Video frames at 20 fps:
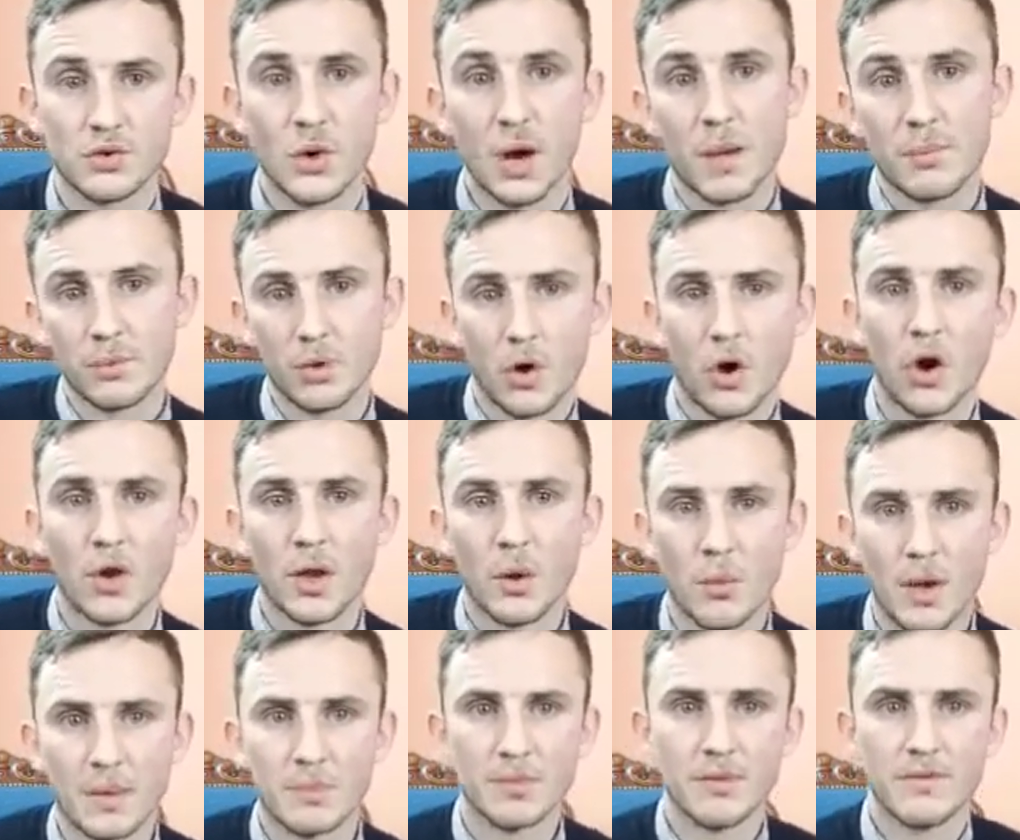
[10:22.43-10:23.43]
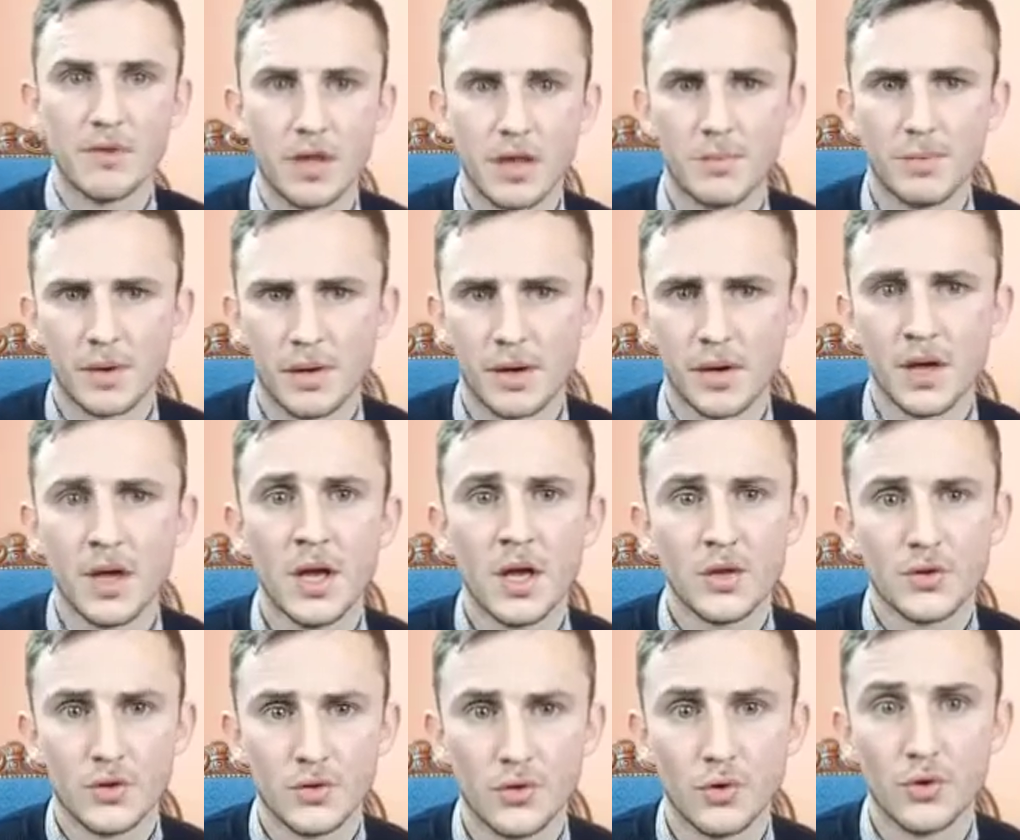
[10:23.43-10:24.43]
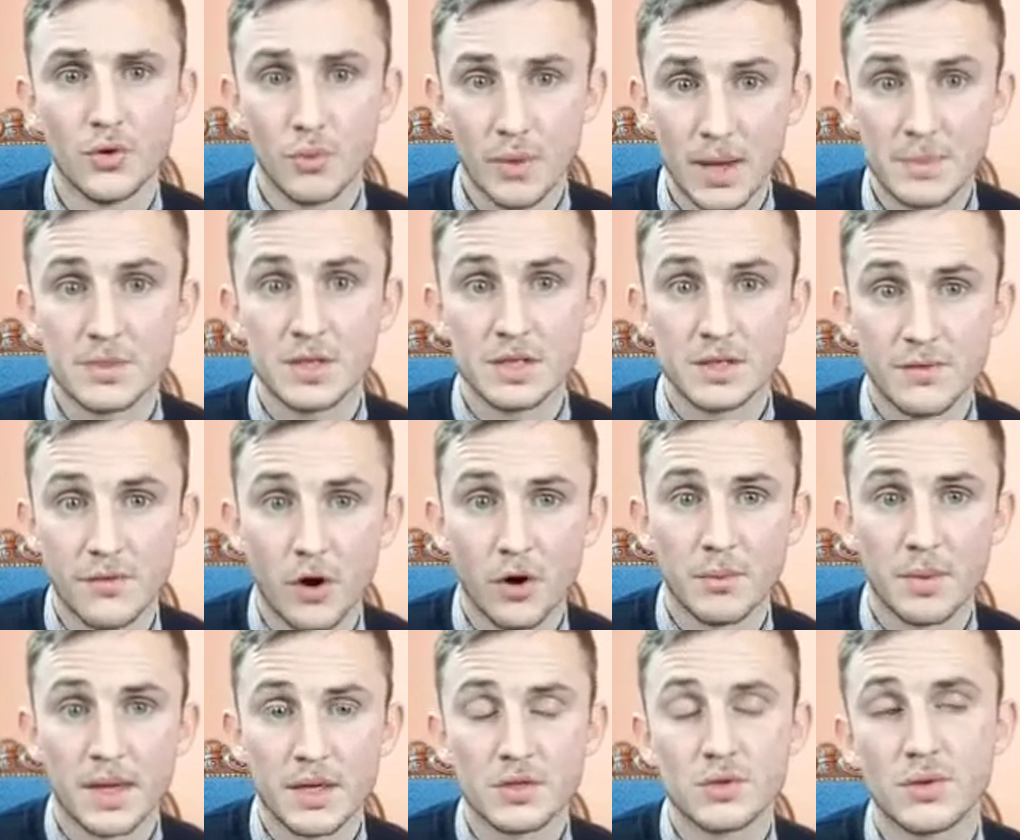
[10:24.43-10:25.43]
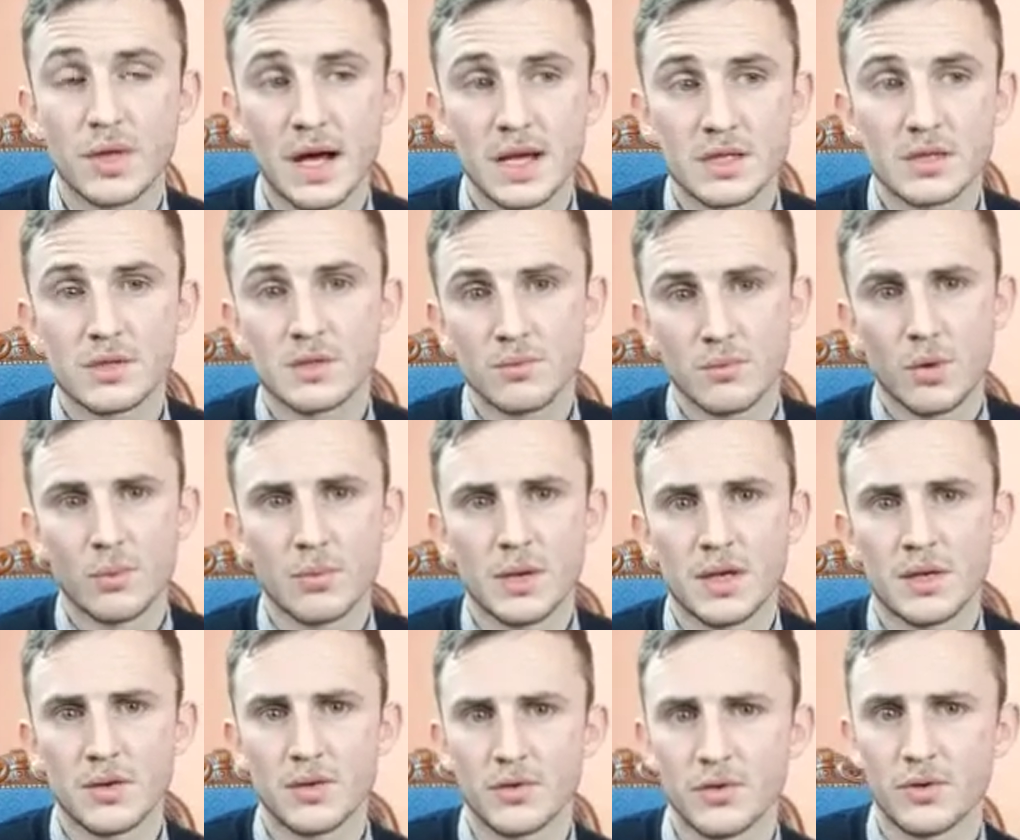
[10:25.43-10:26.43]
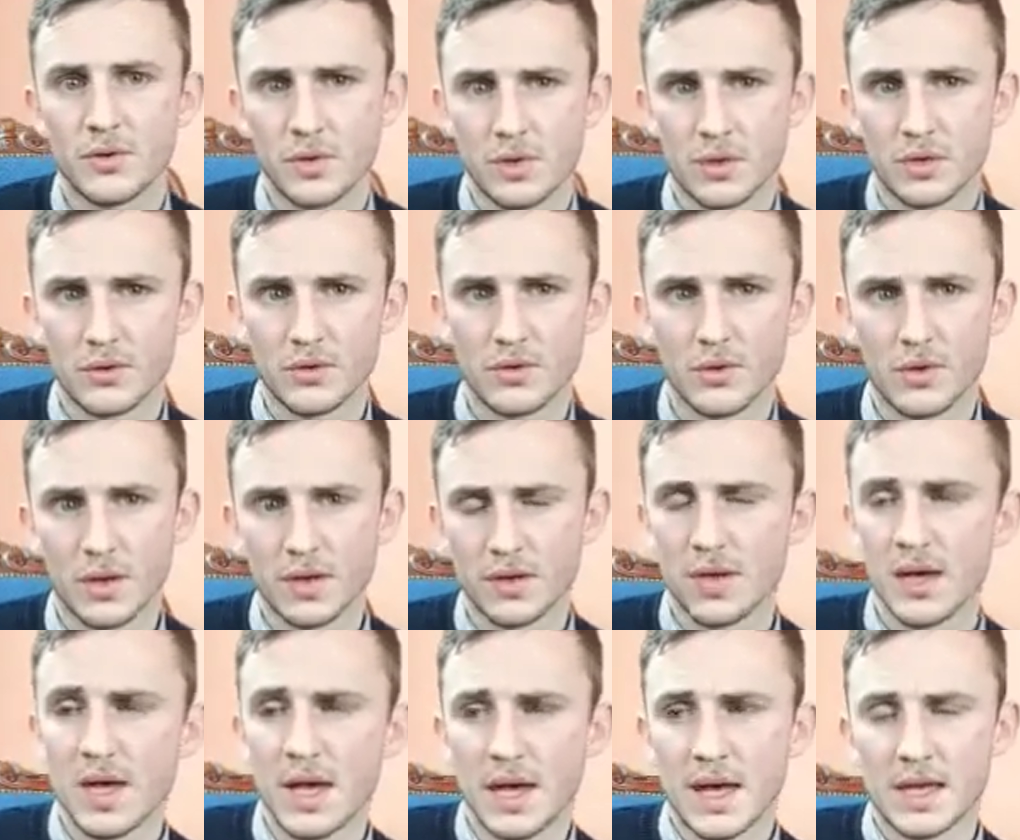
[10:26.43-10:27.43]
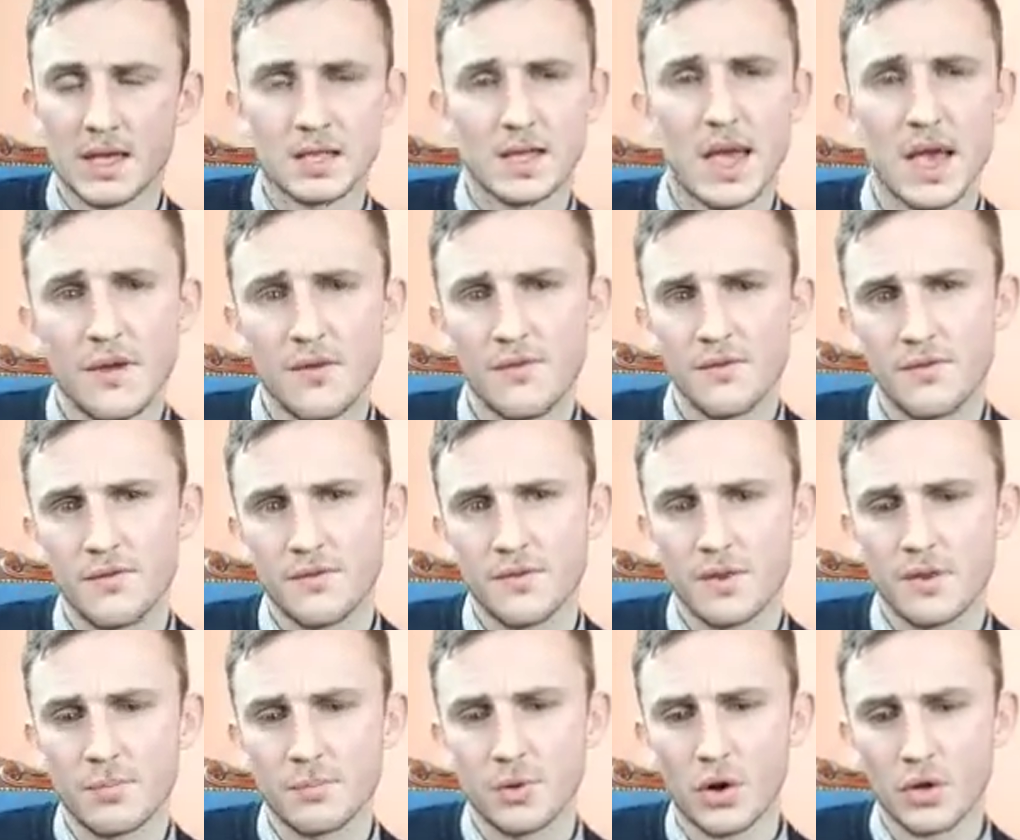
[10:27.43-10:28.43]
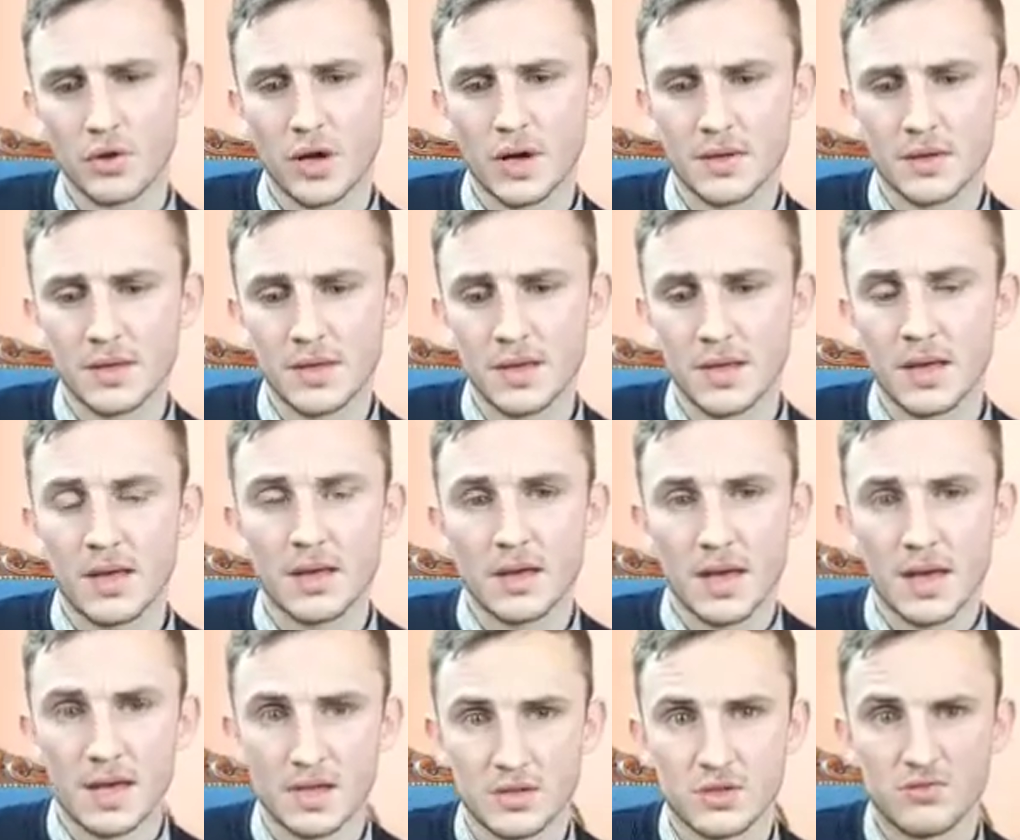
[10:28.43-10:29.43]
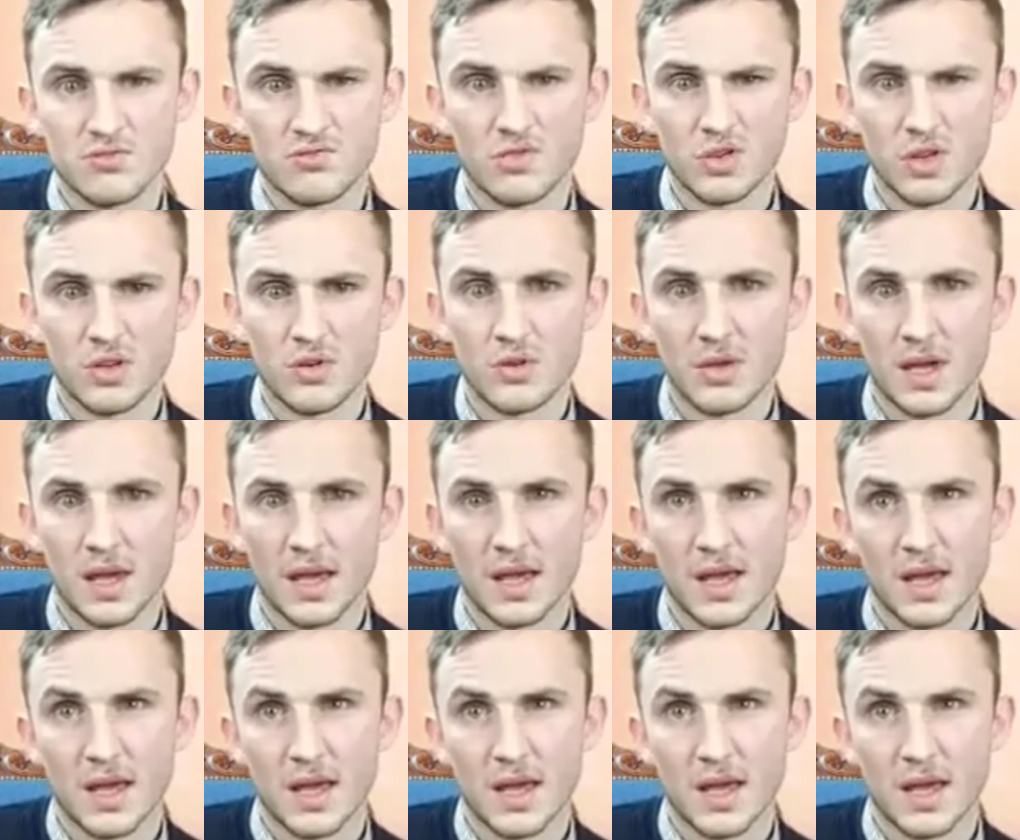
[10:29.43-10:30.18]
So I brought on a web developer to do the websites for me. So that's one way you can do it, is if the product is really